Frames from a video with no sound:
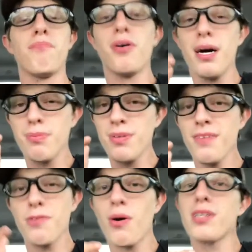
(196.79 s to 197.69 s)
Probably
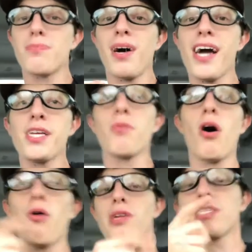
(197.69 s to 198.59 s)
if you're watching mine, you
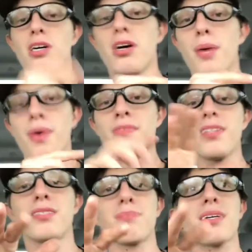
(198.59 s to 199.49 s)
already saw him. I've
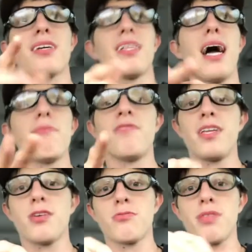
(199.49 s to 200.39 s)
done some collab
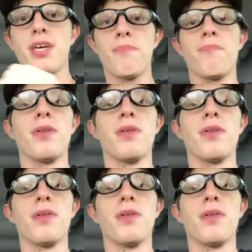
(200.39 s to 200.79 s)
videos with him.